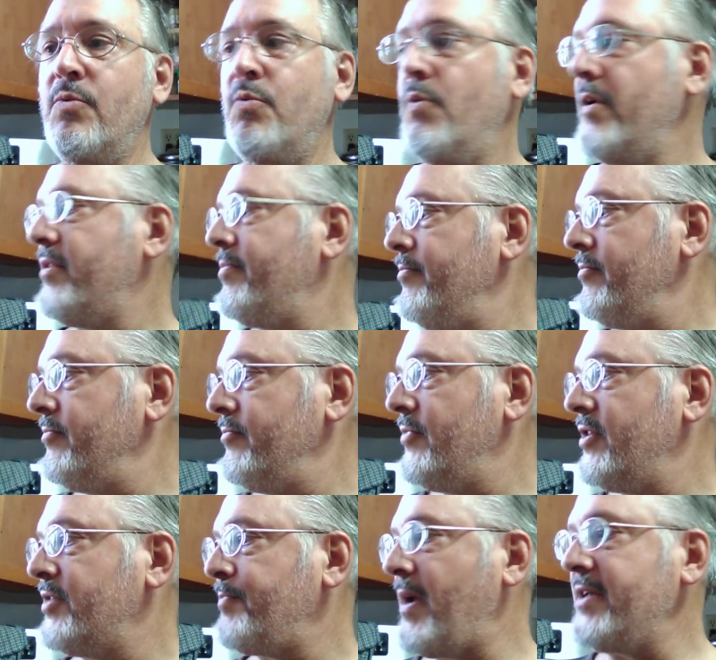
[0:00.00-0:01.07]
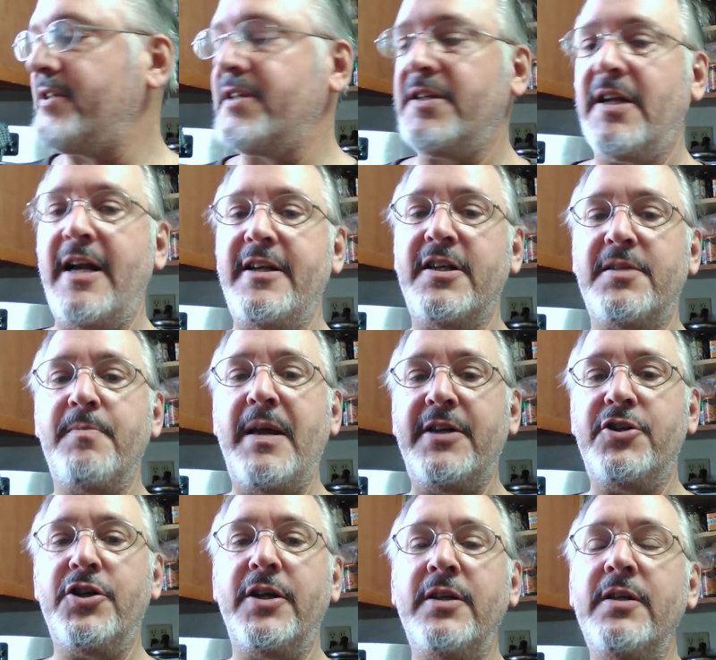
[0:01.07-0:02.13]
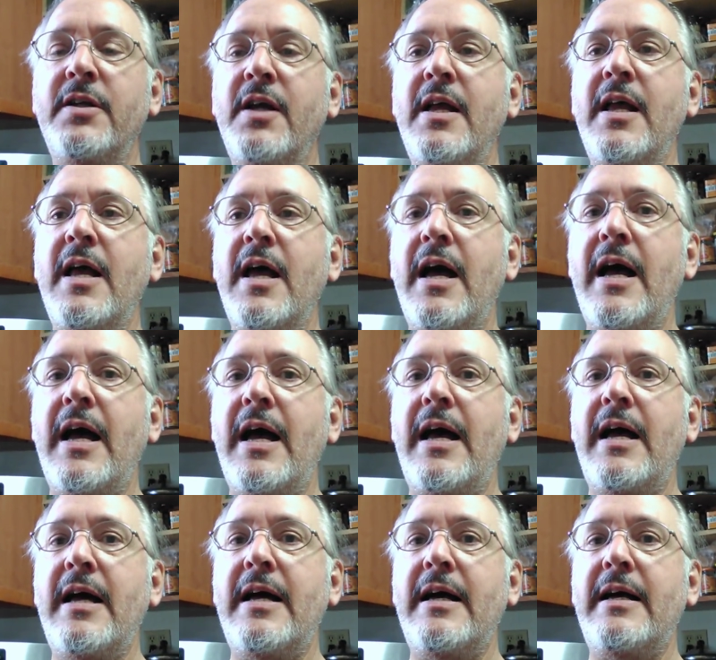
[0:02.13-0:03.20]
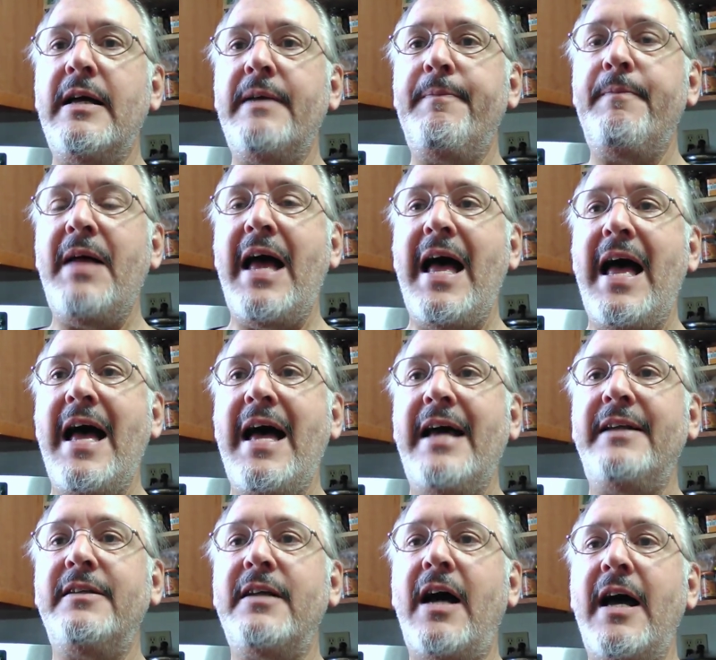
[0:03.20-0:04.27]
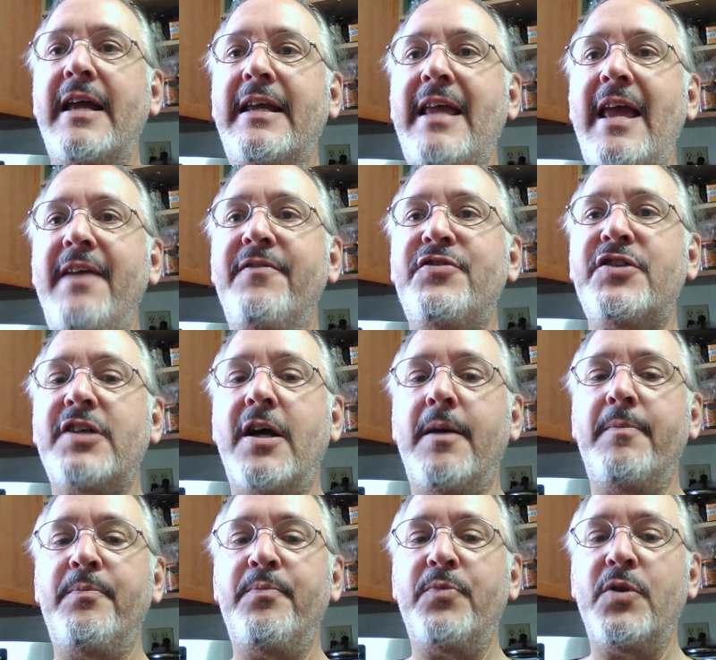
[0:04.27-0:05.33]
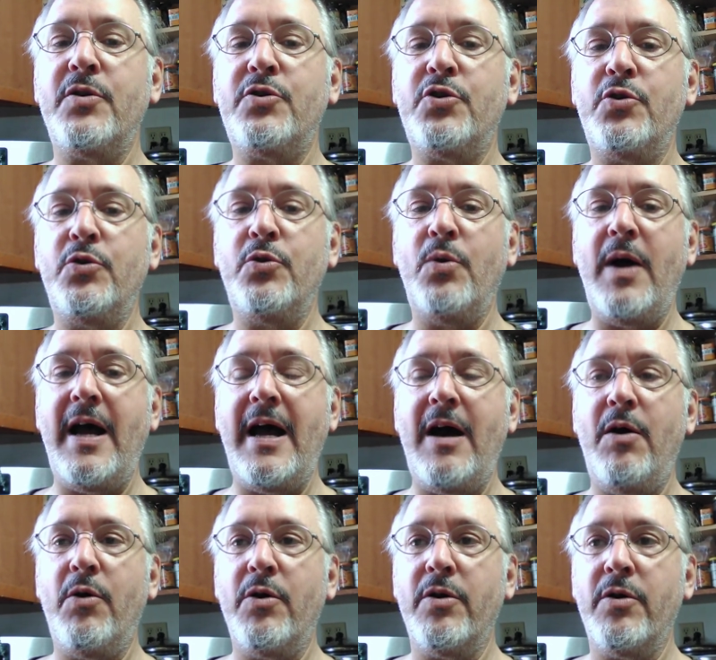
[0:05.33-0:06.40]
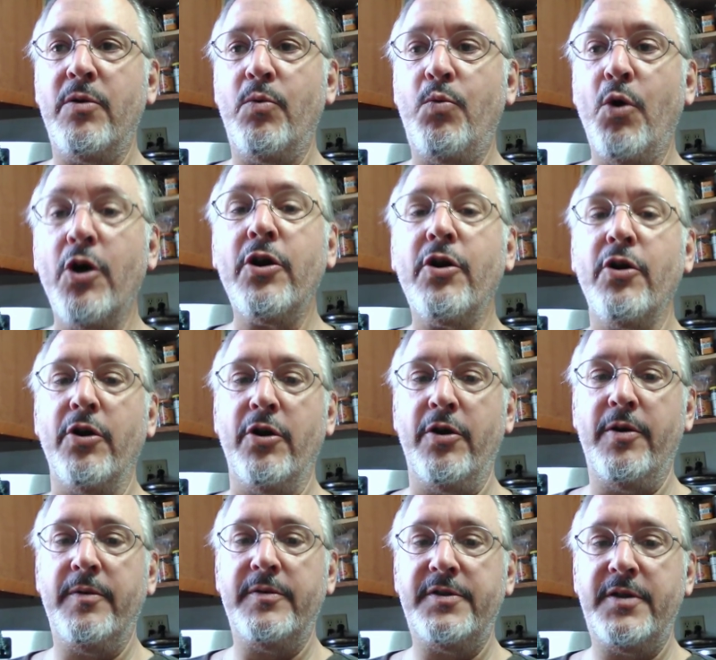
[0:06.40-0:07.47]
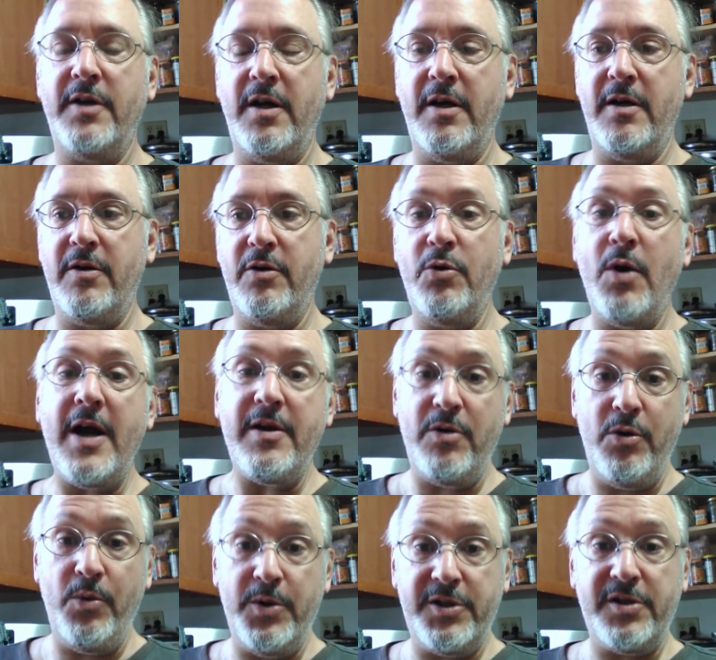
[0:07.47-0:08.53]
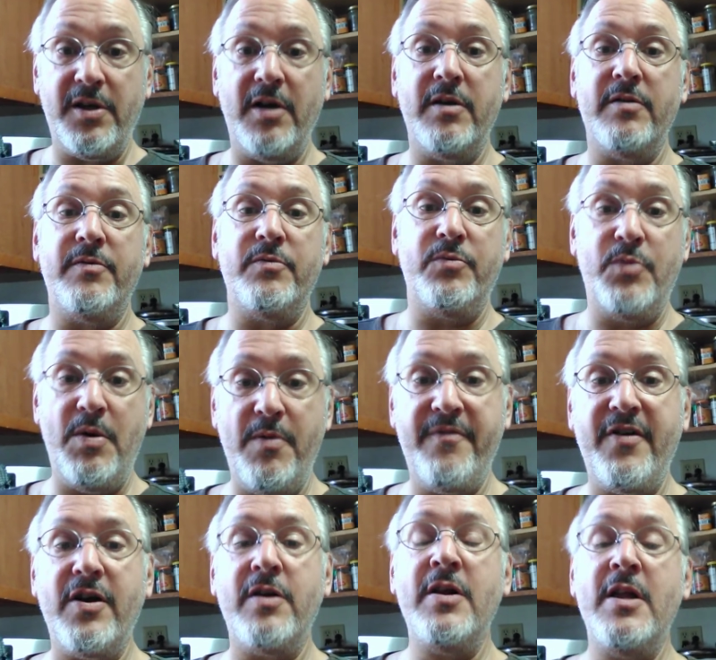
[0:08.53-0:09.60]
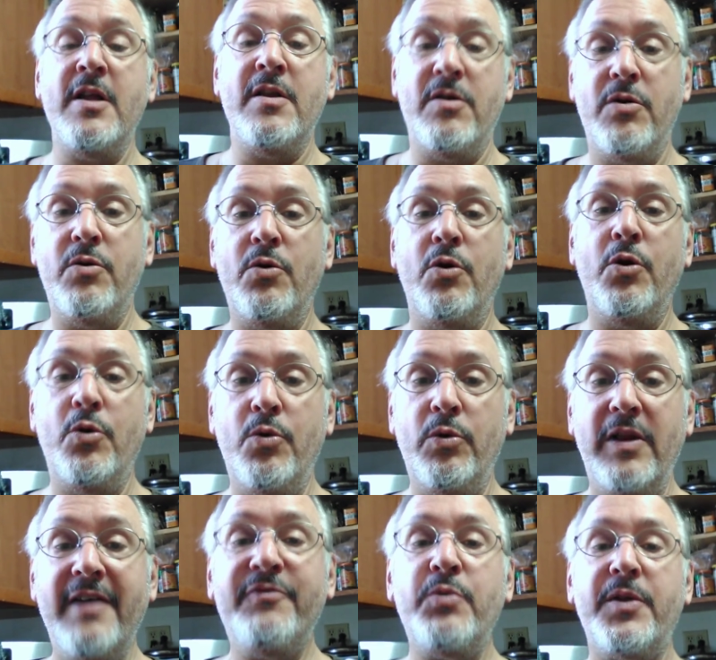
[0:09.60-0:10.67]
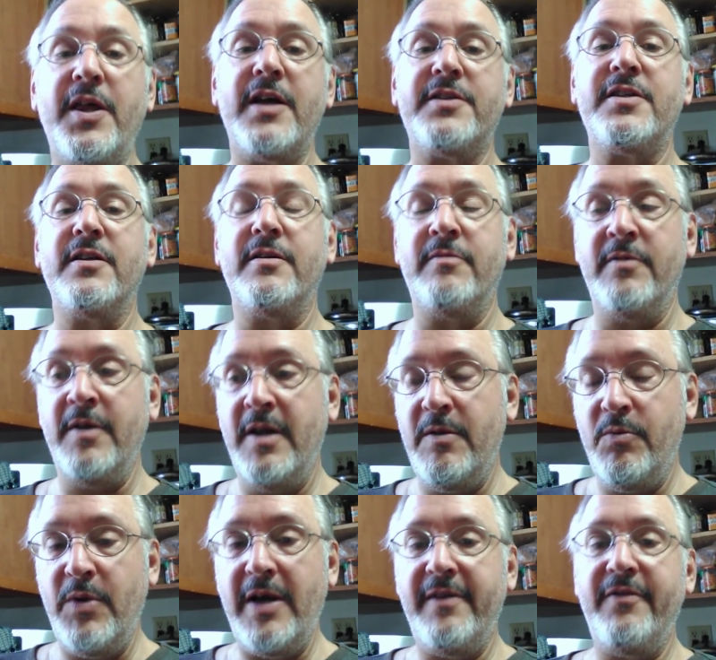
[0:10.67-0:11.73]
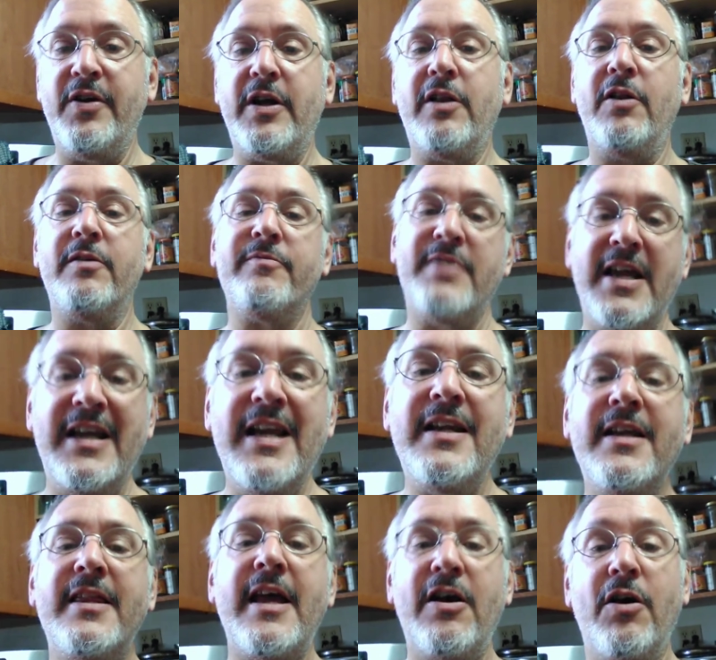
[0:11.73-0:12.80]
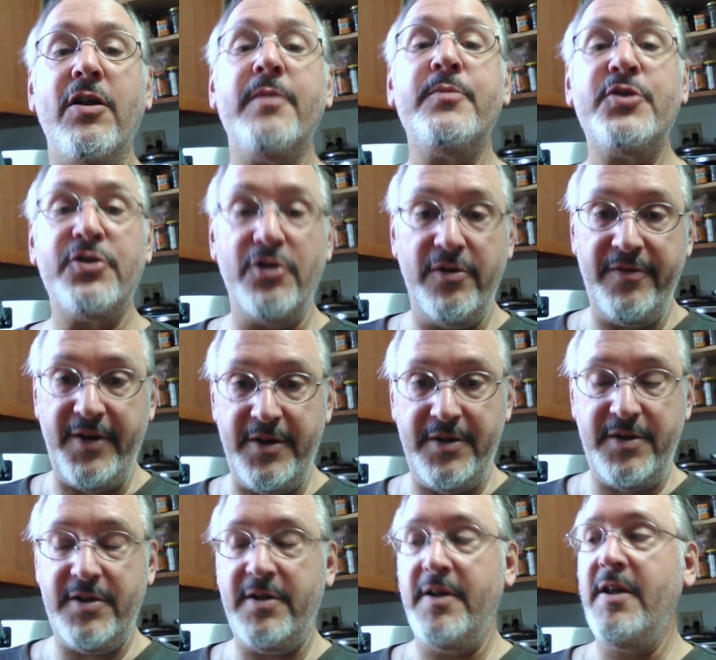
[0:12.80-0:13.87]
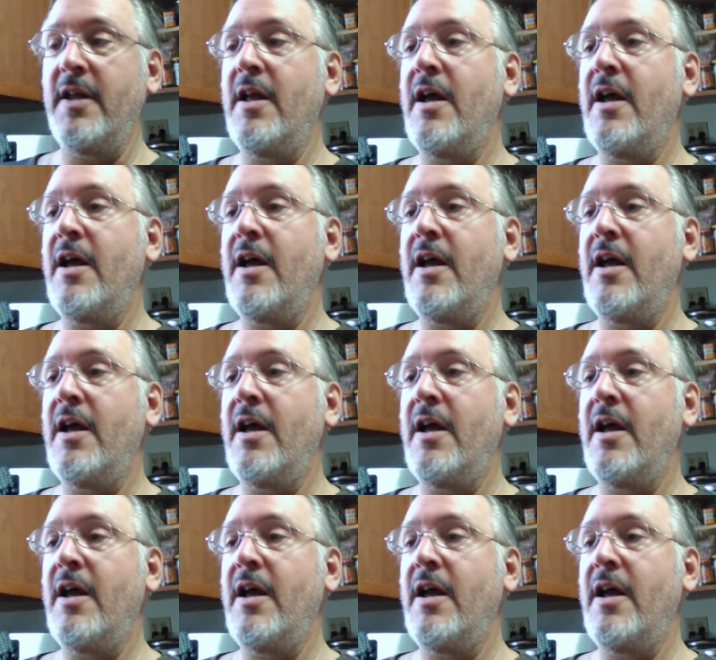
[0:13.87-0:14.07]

with the spices that I just mentioned. And I gave some to our worker, who lived with us, and we had in India they call them servants.